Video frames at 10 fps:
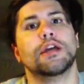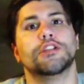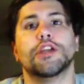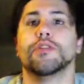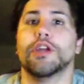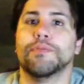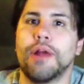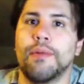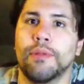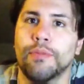generally a
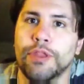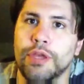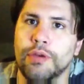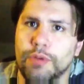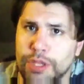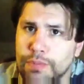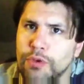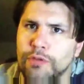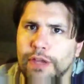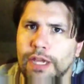problem with the
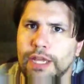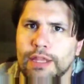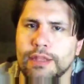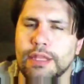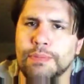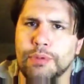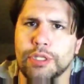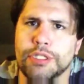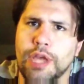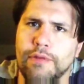movie, and the
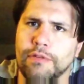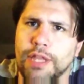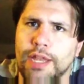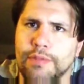books cover a lot of the